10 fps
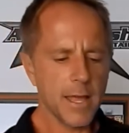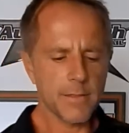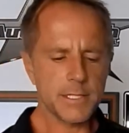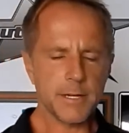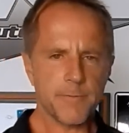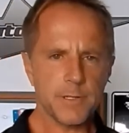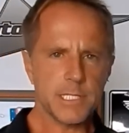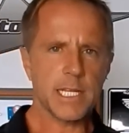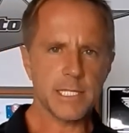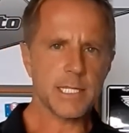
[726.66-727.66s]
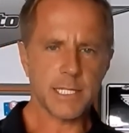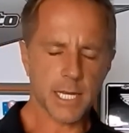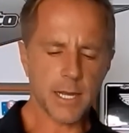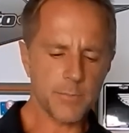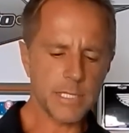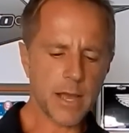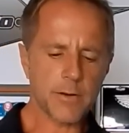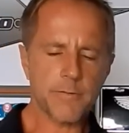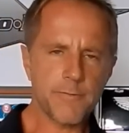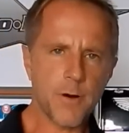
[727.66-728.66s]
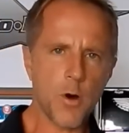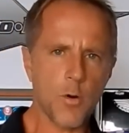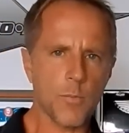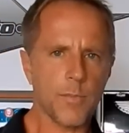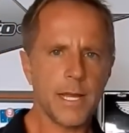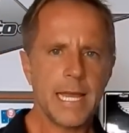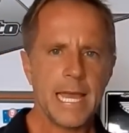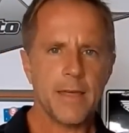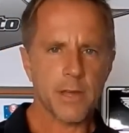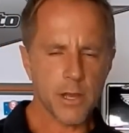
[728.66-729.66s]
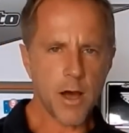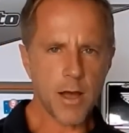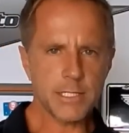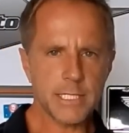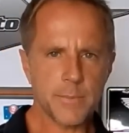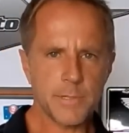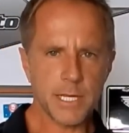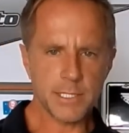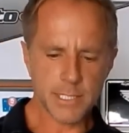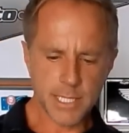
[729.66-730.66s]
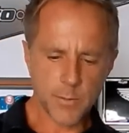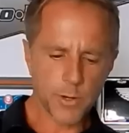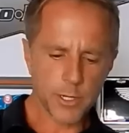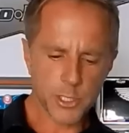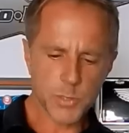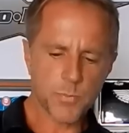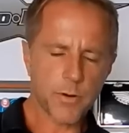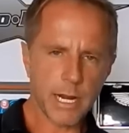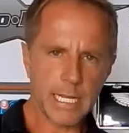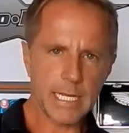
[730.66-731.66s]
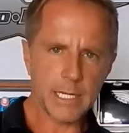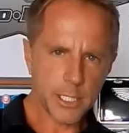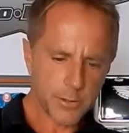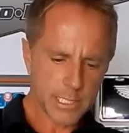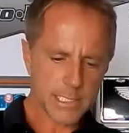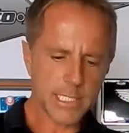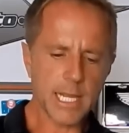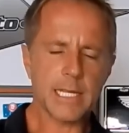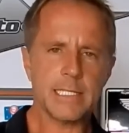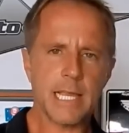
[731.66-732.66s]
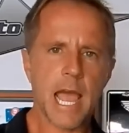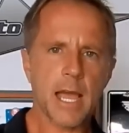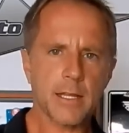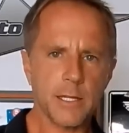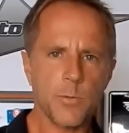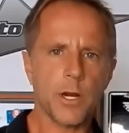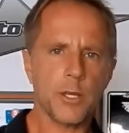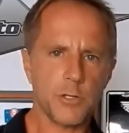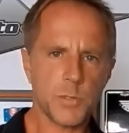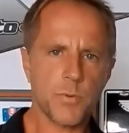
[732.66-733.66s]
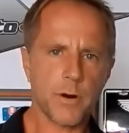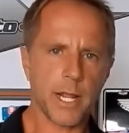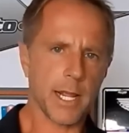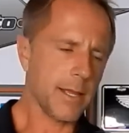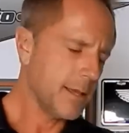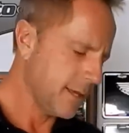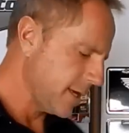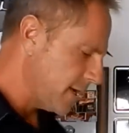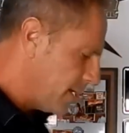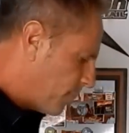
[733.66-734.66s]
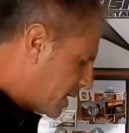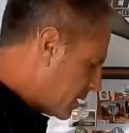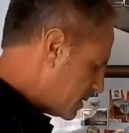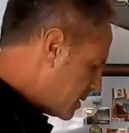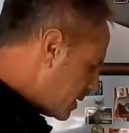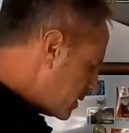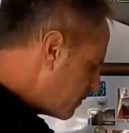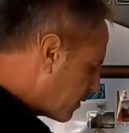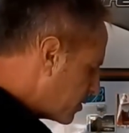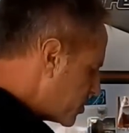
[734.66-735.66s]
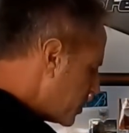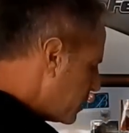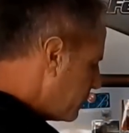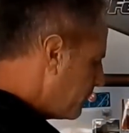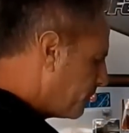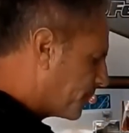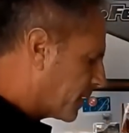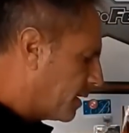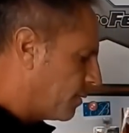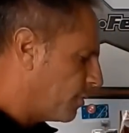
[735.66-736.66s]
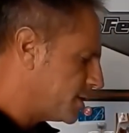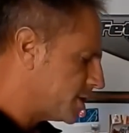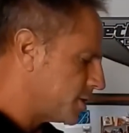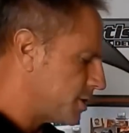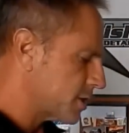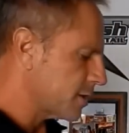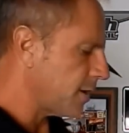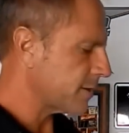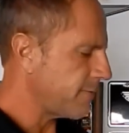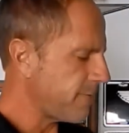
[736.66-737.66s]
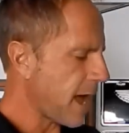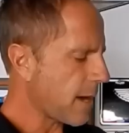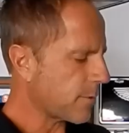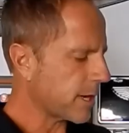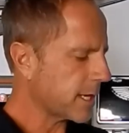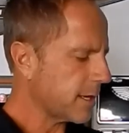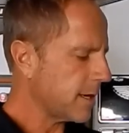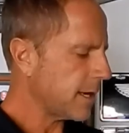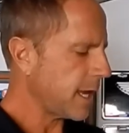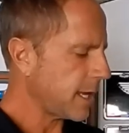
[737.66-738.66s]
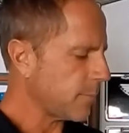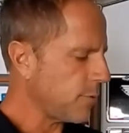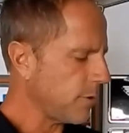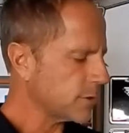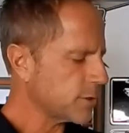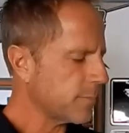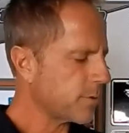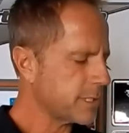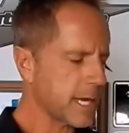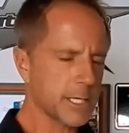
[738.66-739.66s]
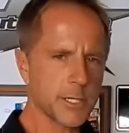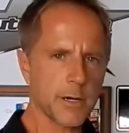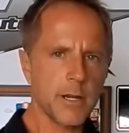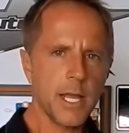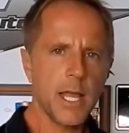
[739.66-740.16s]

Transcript: The difference is it comes out in a foam. The concept is that when you're spraying it, you can see exactly where you spray. Because this version, which is just called the Fabric and Upholstery Protector,